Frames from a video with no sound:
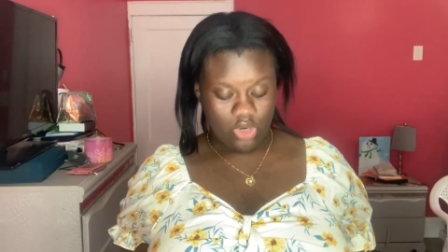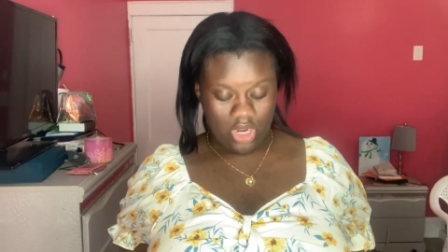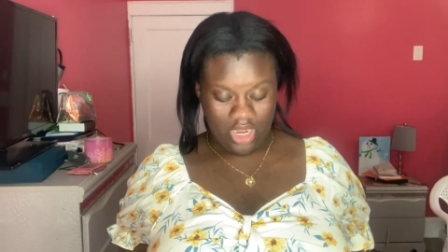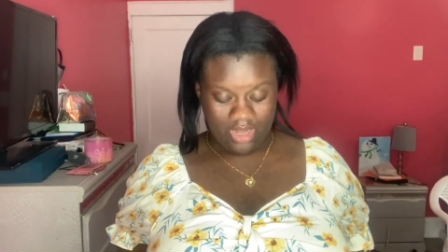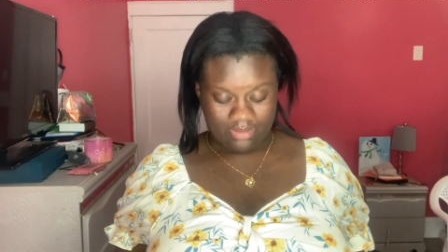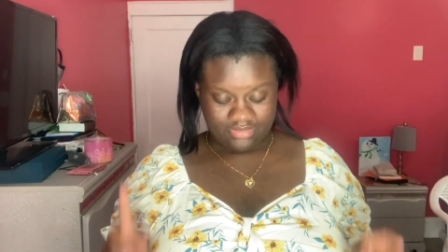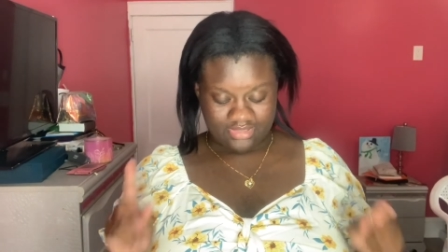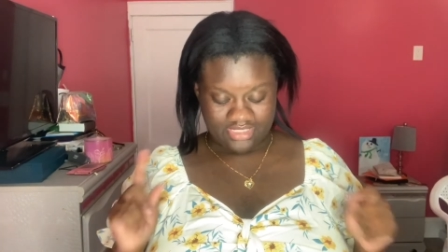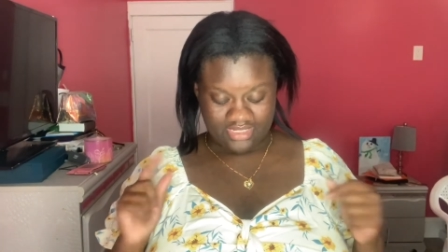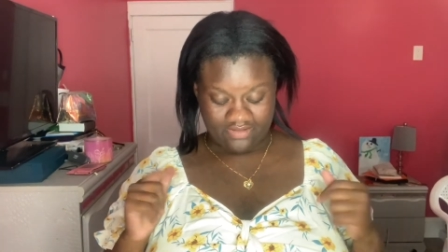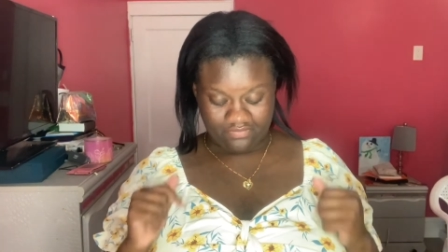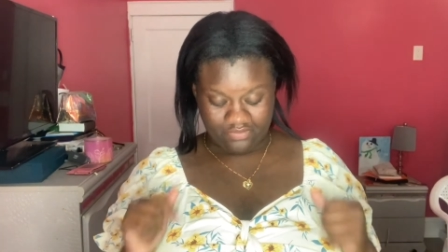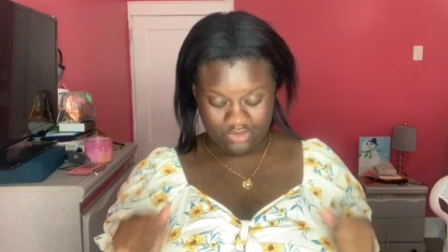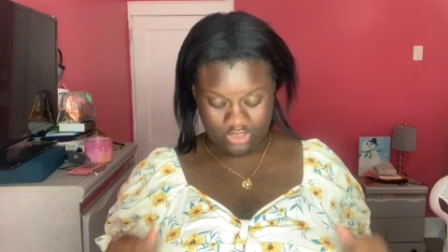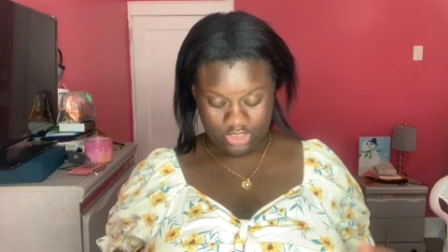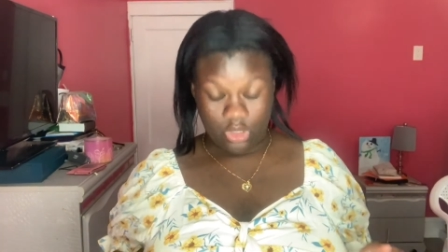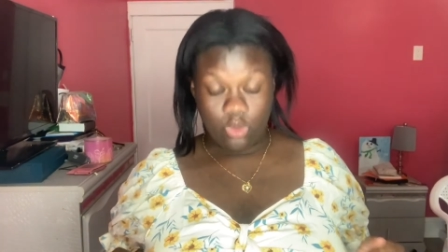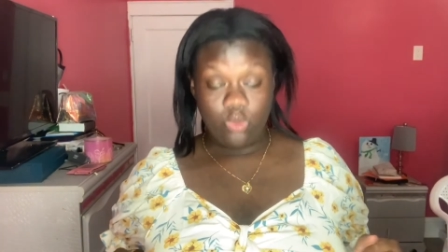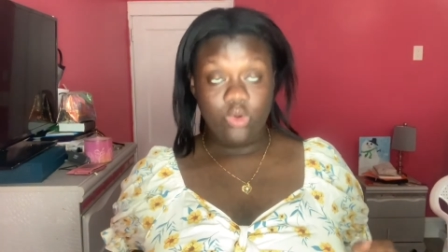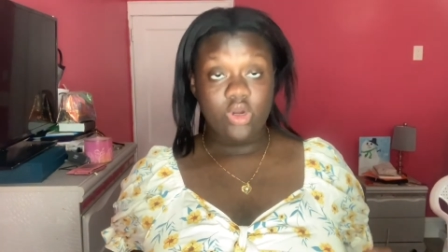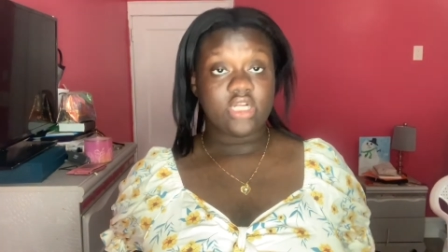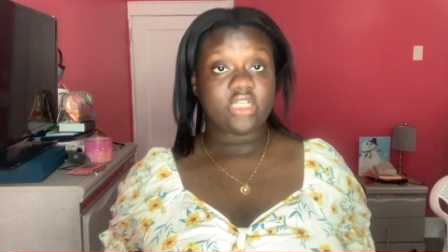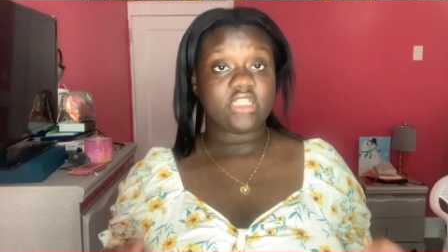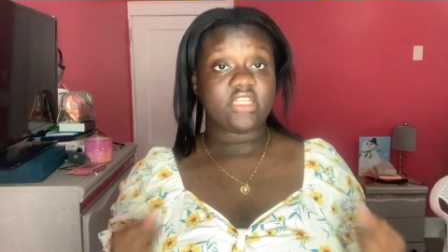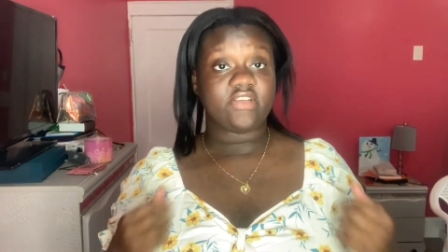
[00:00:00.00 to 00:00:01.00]
I'm definitely going to
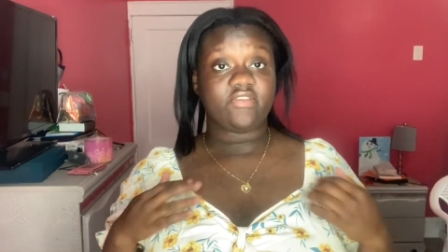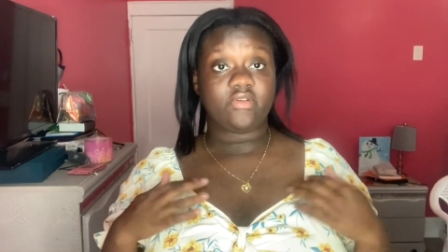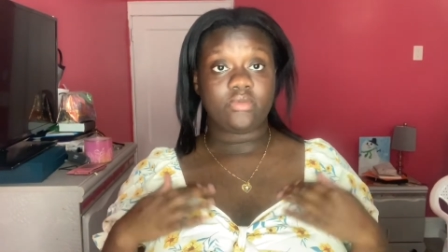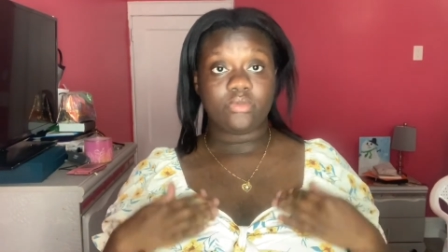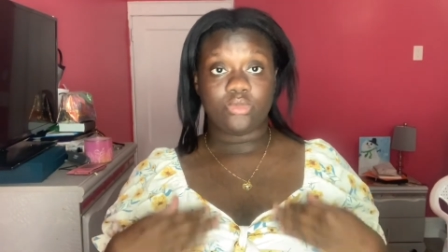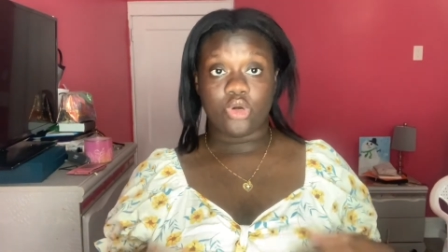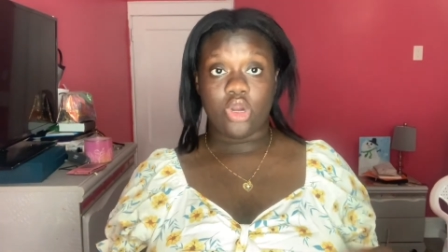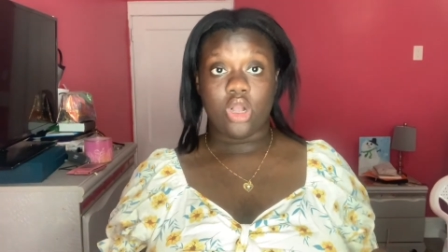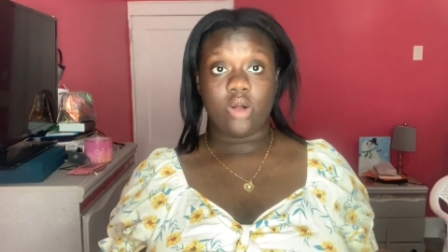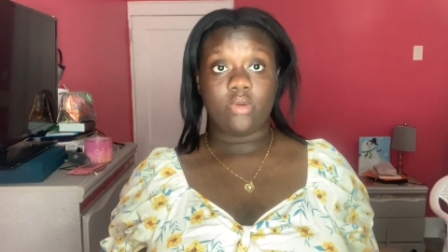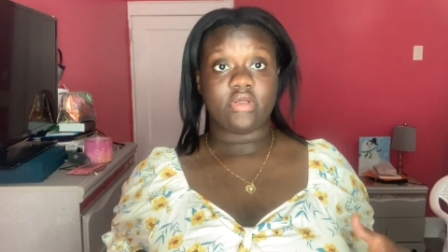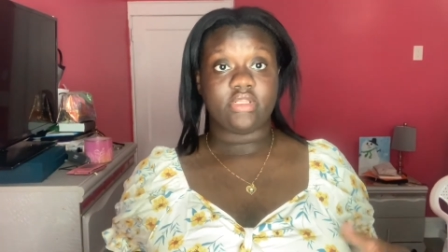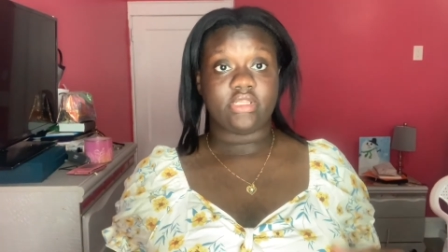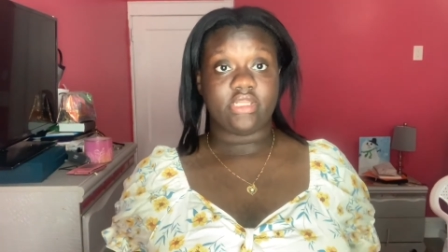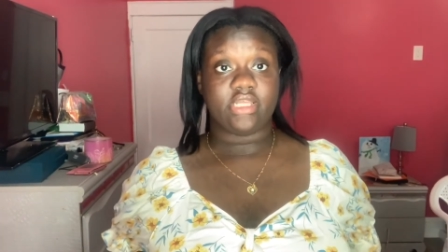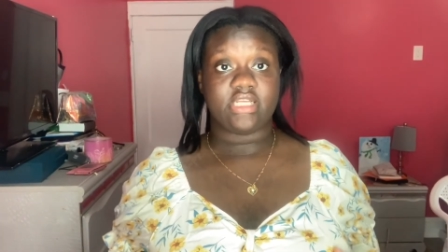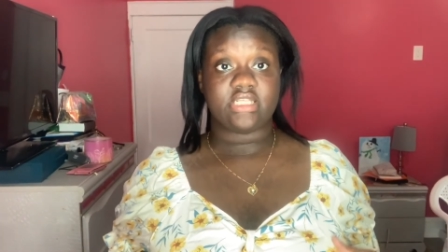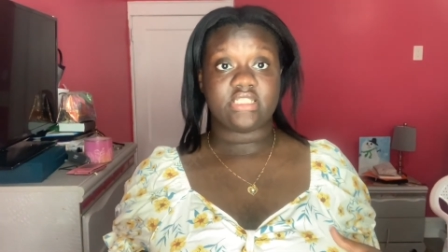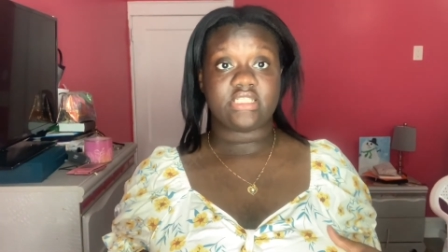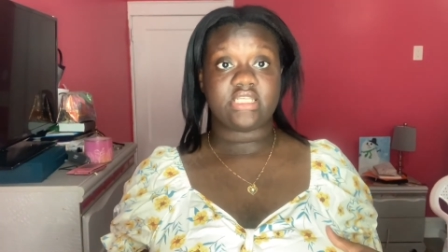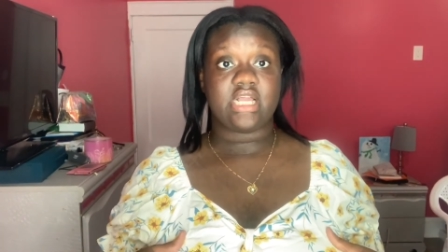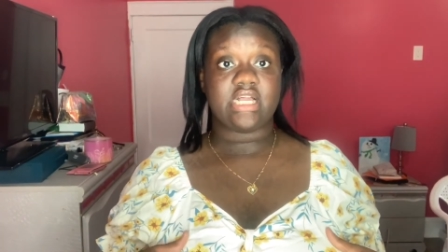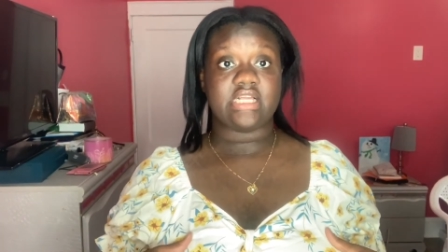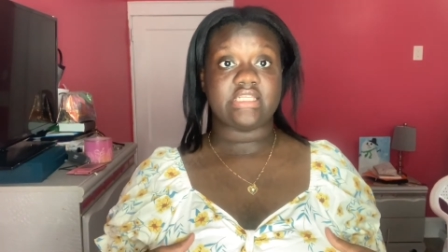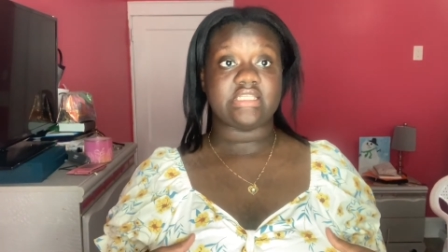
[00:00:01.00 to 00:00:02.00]
wear a different bra with
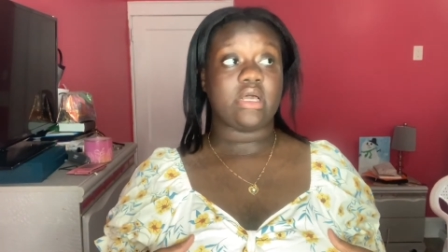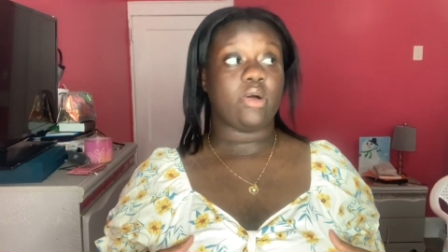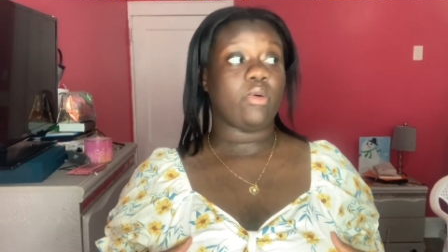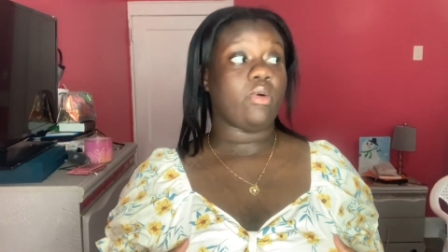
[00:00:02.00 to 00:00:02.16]
this because I